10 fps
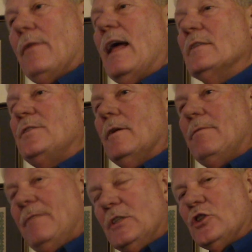That's
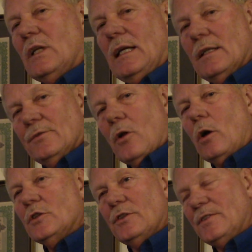officially his
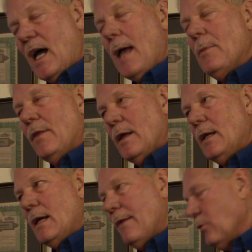largest diamond that
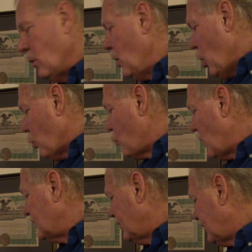he ever
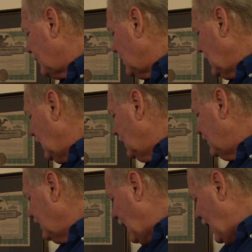registered in
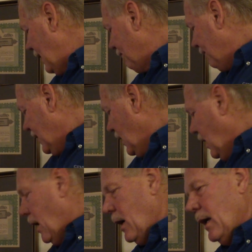his name.
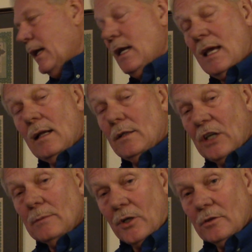
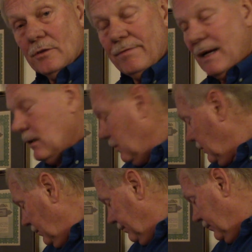James Archer found
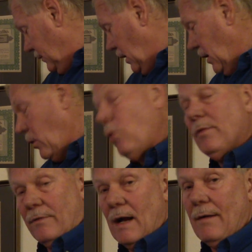
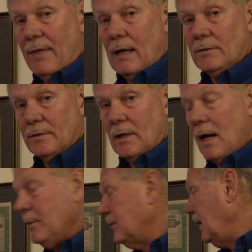over 5,000
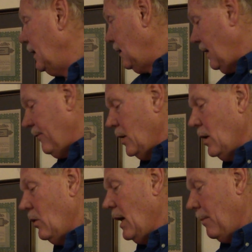diamonds. He didn't even
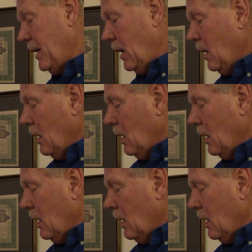know how many.